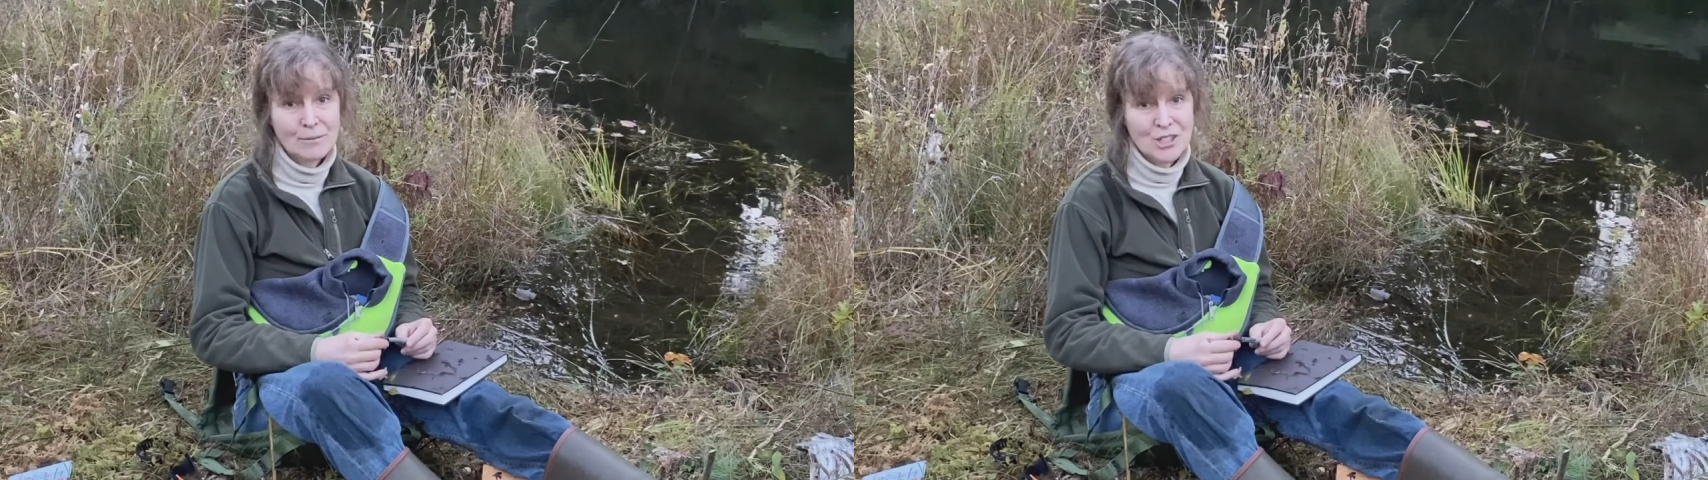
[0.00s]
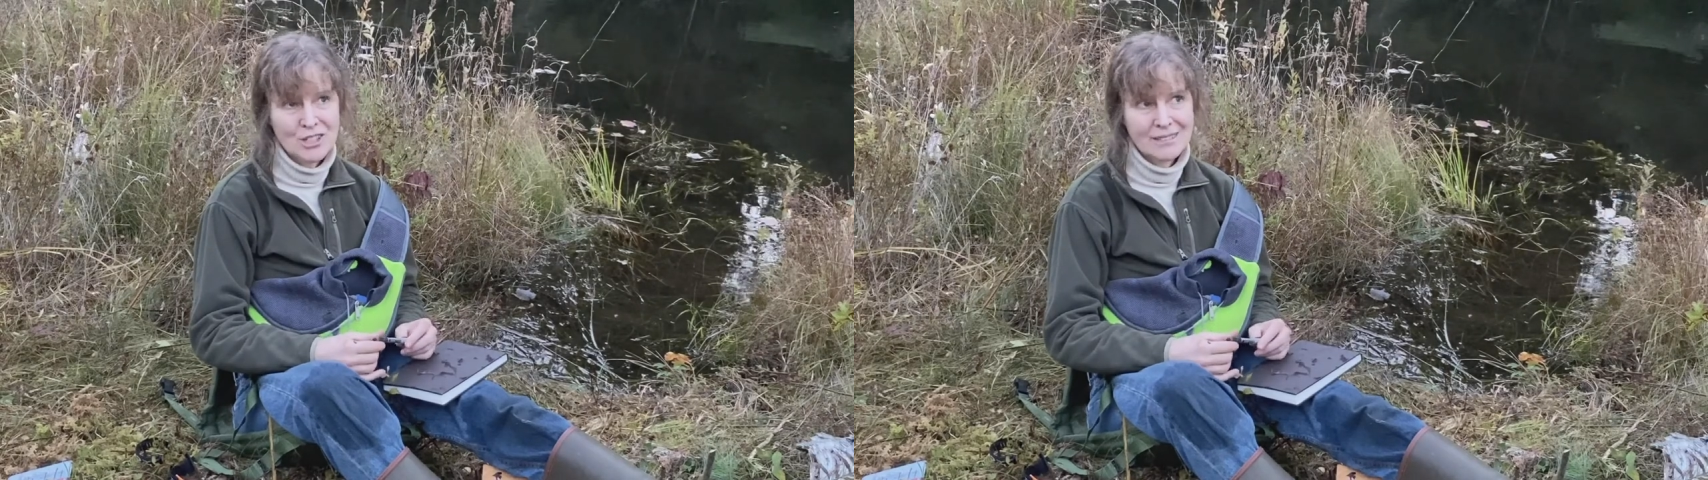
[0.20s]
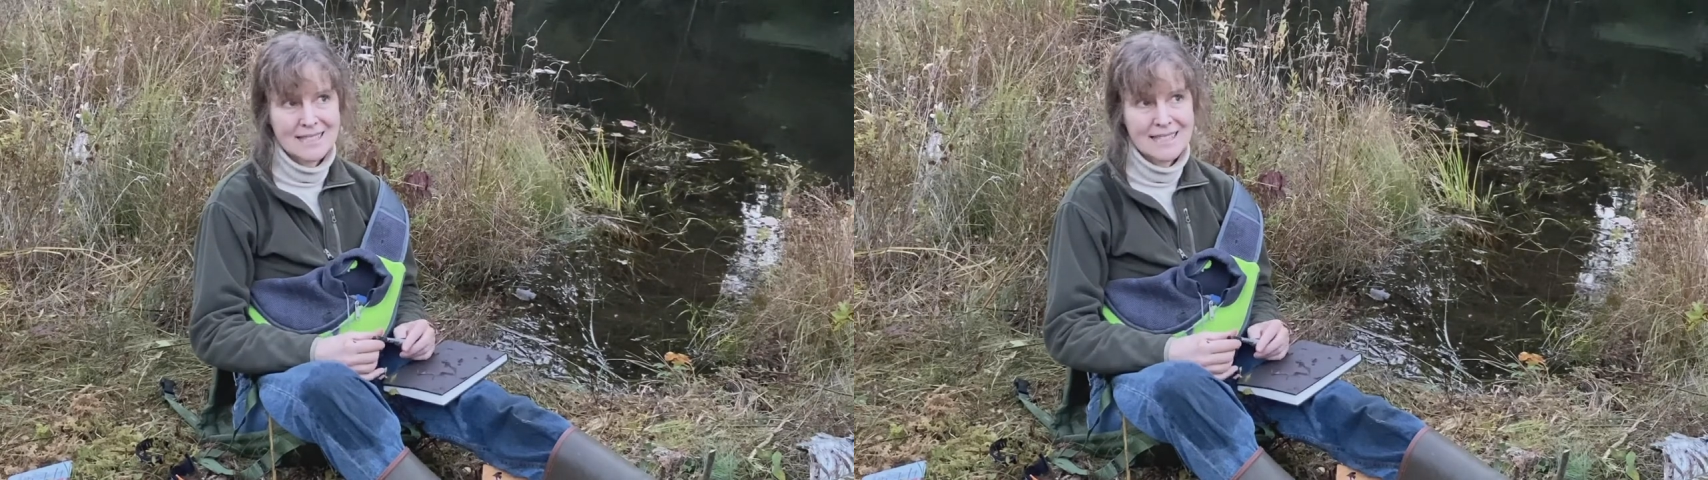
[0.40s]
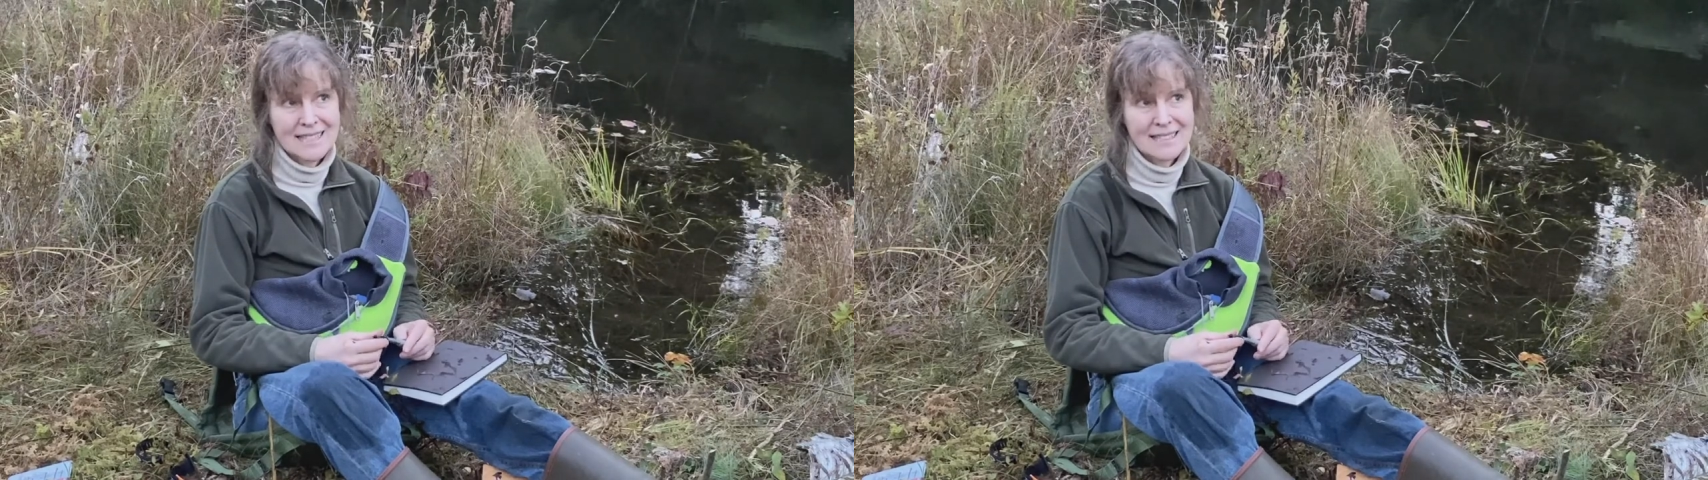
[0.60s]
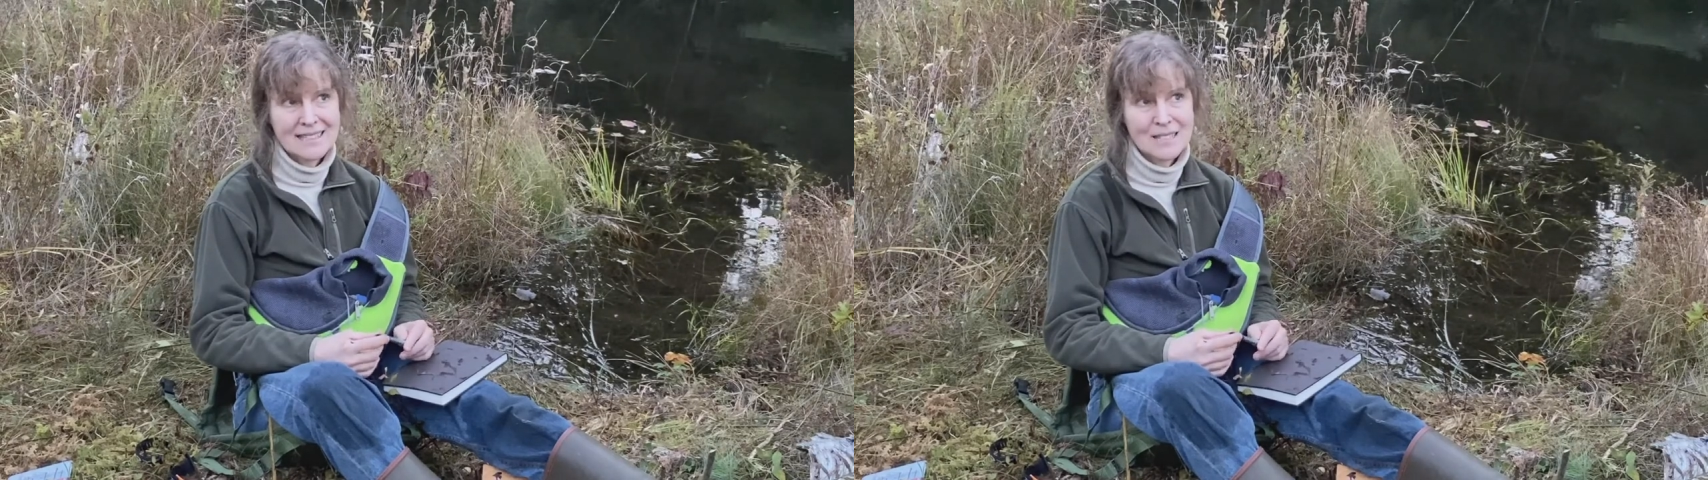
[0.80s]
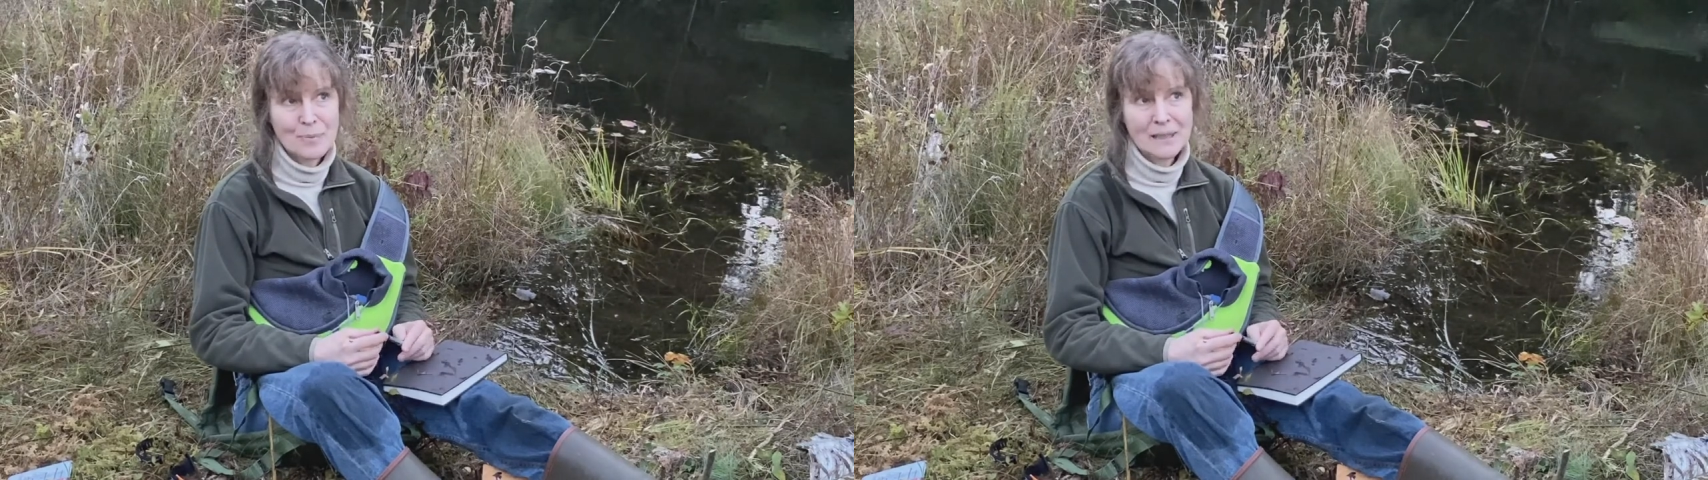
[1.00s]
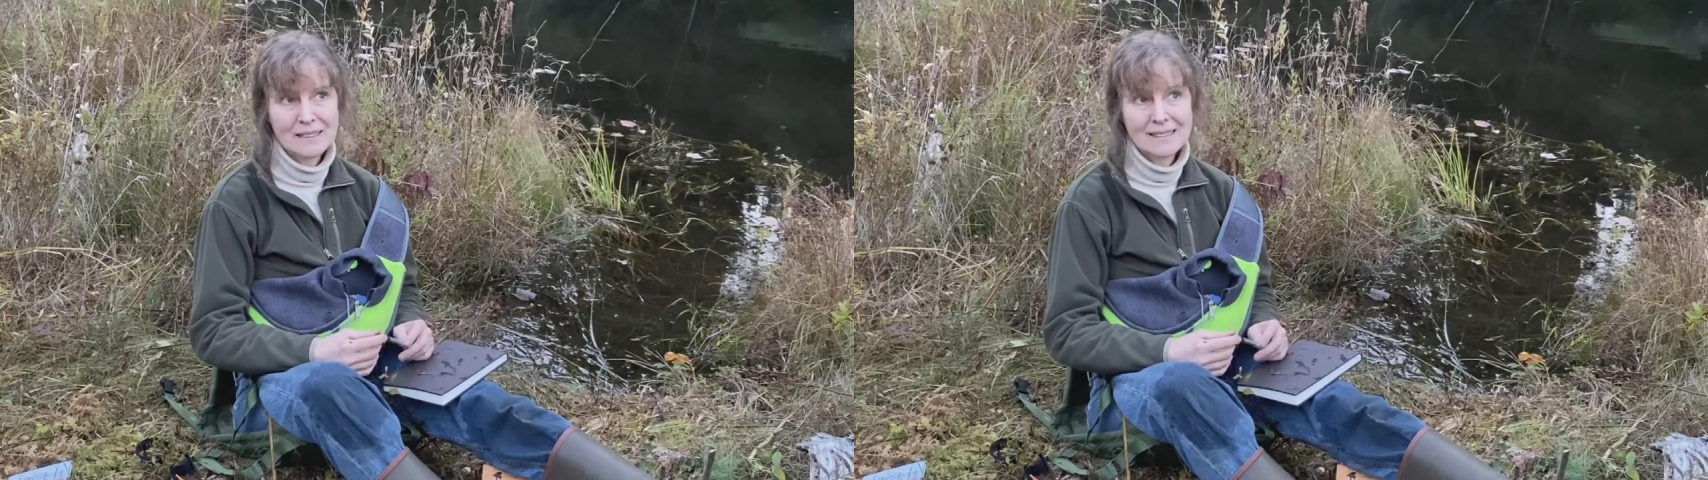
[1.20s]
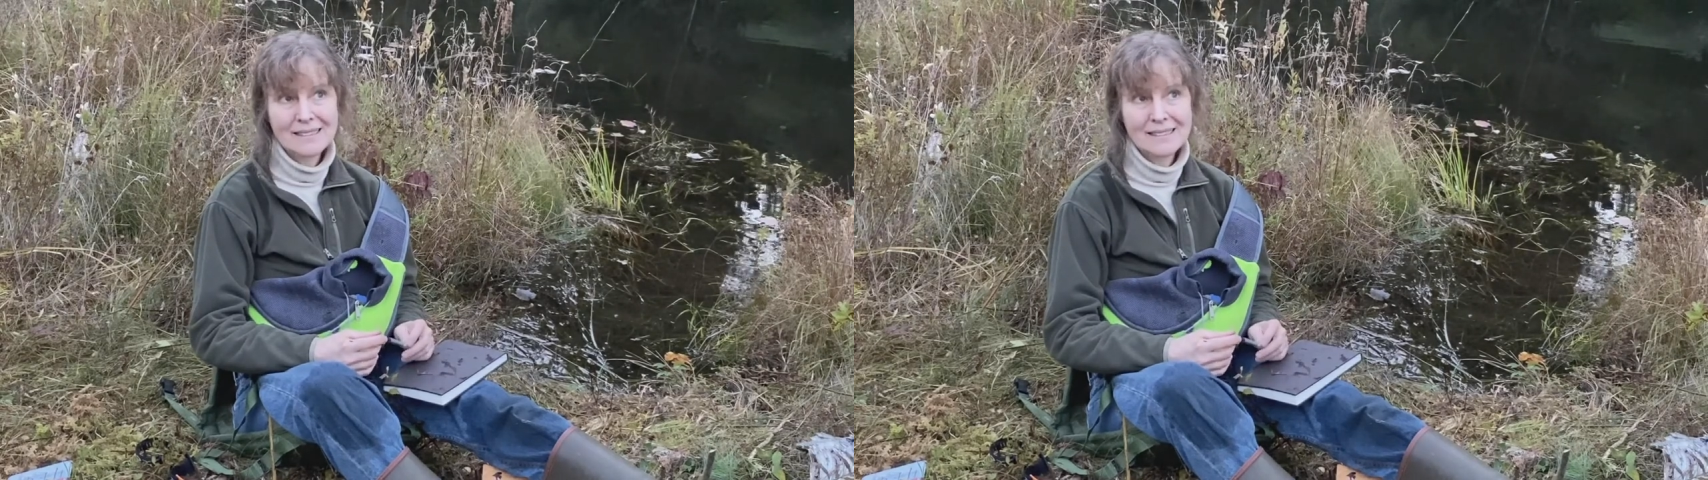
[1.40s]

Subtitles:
I wish you could see this, but